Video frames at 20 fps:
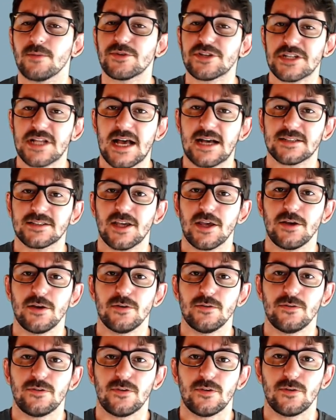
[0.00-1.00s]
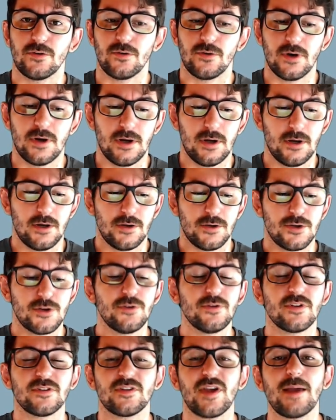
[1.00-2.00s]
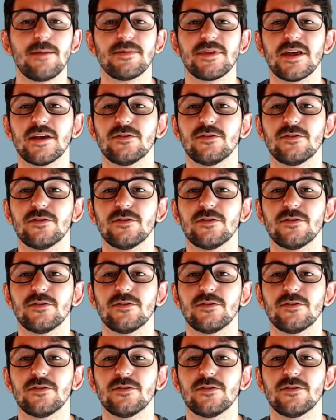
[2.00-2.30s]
I'm just asking you to do the same